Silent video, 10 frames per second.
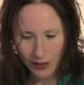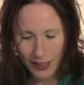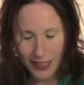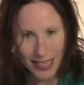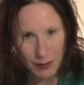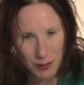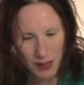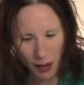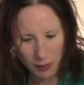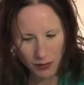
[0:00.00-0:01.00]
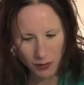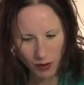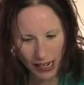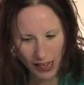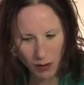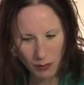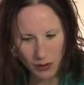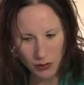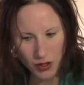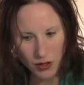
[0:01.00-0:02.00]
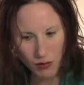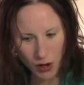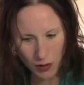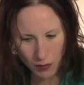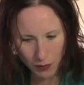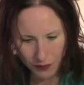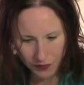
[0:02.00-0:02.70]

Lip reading: It seemed to be coming from Great Aunt Mildred's room.